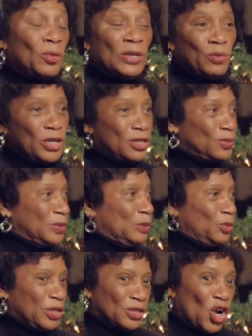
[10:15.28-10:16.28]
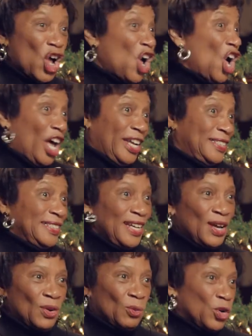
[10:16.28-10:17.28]
when we're on,
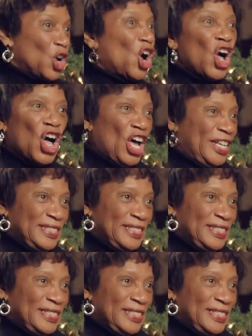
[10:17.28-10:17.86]
we're on.